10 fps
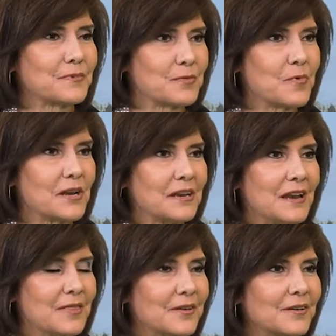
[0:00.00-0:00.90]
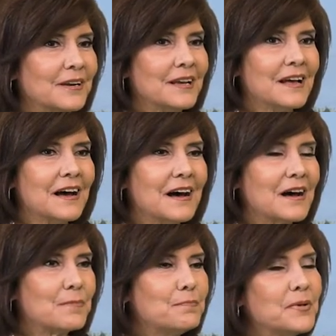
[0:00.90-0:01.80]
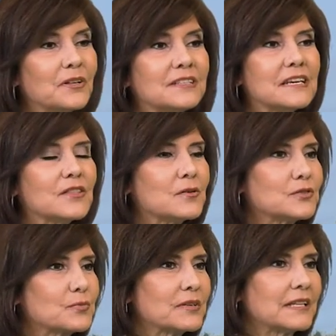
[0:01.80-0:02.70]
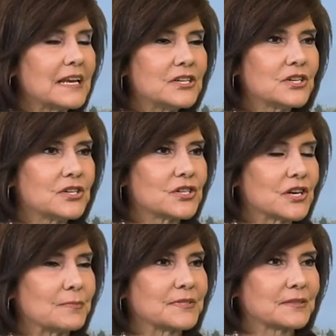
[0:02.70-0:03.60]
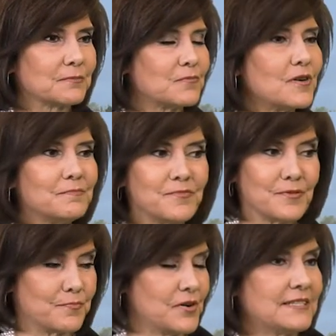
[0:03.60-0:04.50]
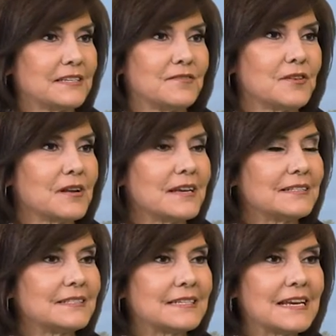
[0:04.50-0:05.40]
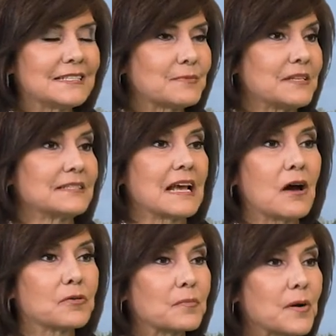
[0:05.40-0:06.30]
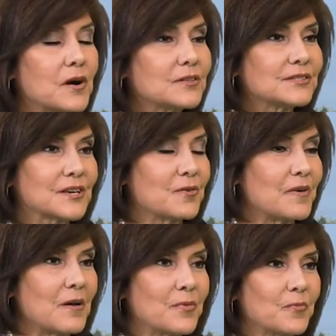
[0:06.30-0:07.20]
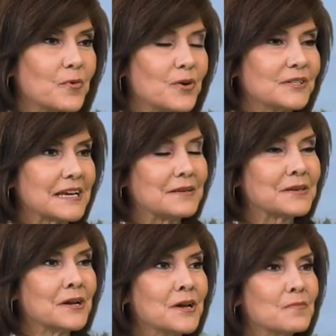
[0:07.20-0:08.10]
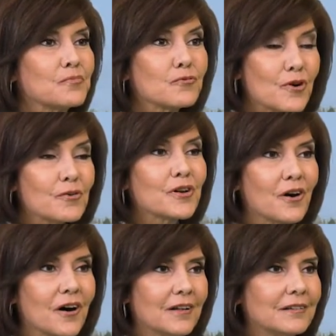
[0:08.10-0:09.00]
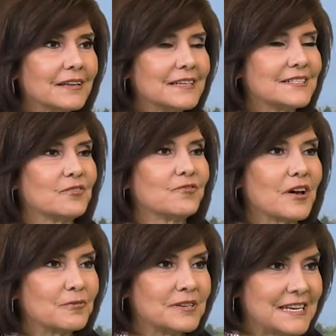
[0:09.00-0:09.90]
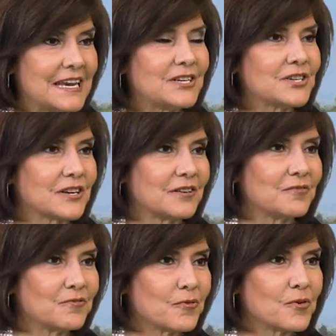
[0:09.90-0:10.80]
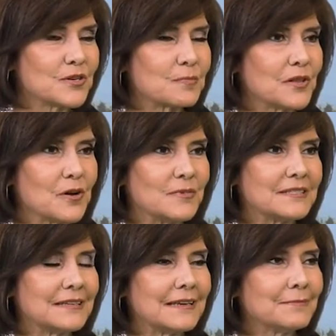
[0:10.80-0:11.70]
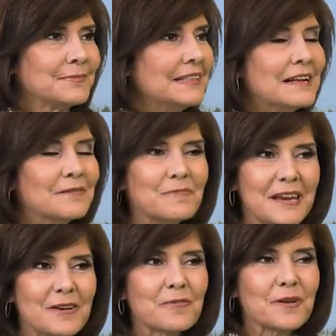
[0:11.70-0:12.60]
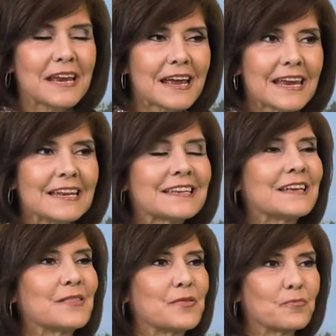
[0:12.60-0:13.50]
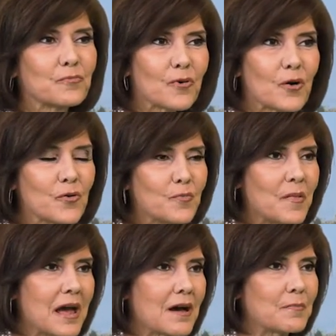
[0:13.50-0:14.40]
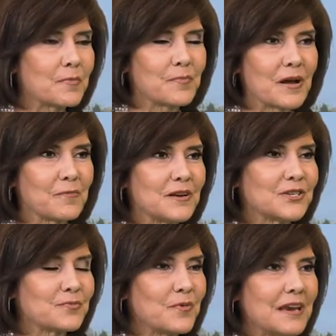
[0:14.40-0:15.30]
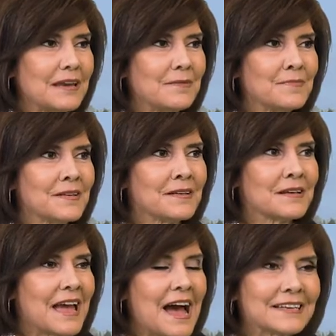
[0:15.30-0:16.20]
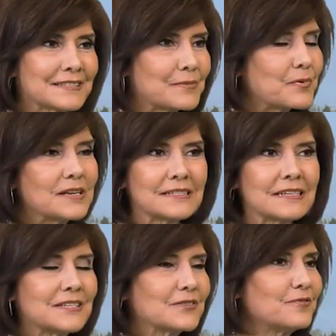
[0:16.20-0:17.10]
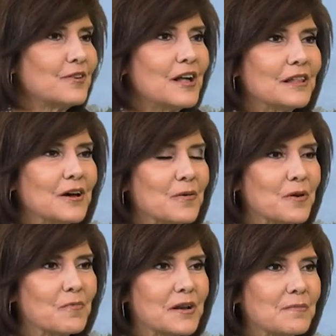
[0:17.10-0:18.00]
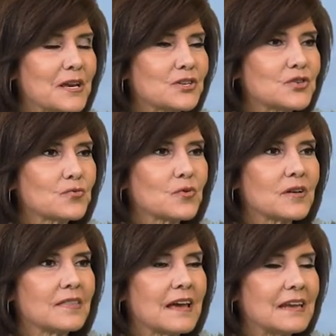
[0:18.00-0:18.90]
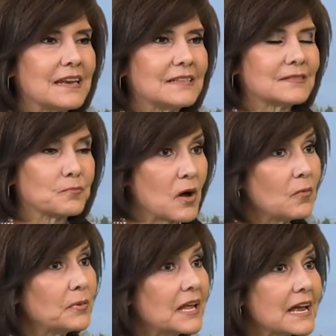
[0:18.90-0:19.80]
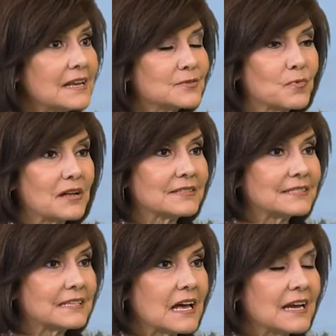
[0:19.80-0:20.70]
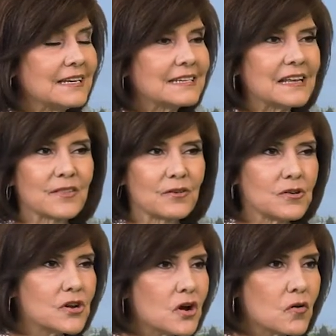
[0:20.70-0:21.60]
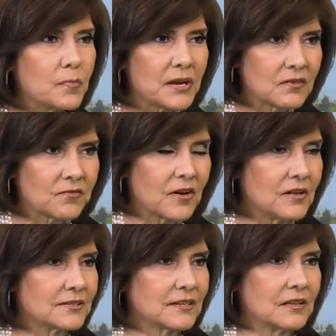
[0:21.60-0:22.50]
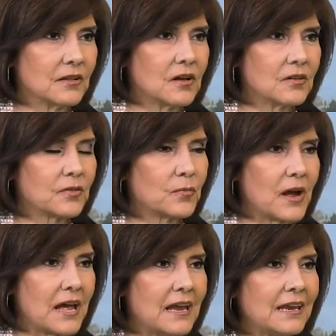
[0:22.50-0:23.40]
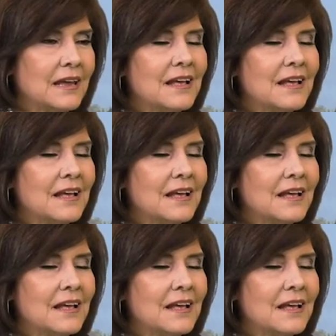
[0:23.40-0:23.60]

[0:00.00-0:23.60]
with one another, uh, building those relationships, one, the President of the United States with his counterparts around the world, and protocol is the foundation for diplomacy. We create the roadmap by which we ask the president to follow. We want to make sure that it's well planned, well designed, and there are no pitfalls along the way.